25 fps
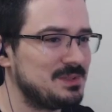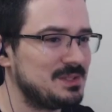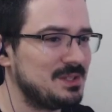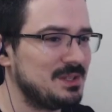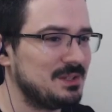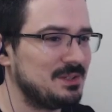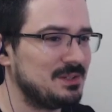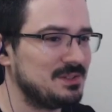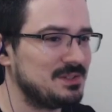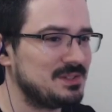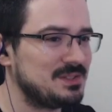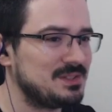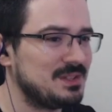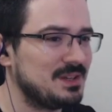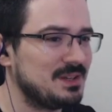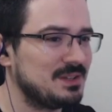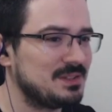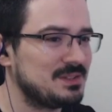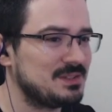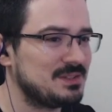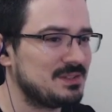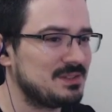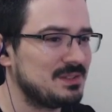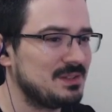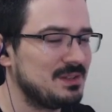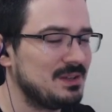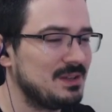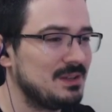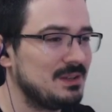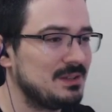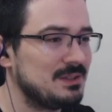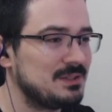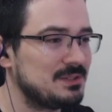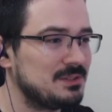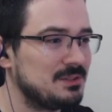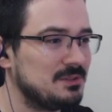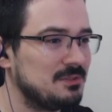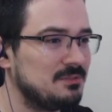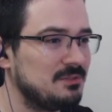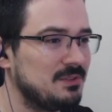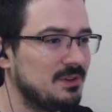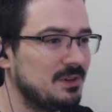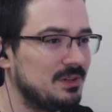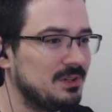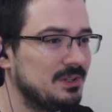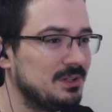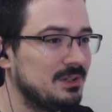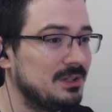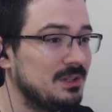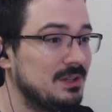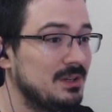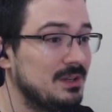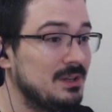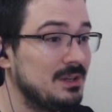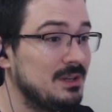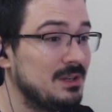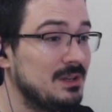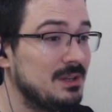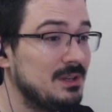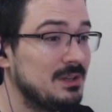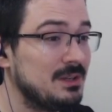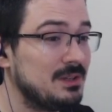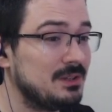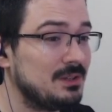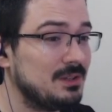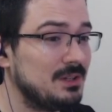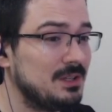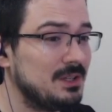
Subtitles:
like it sucks so far. Really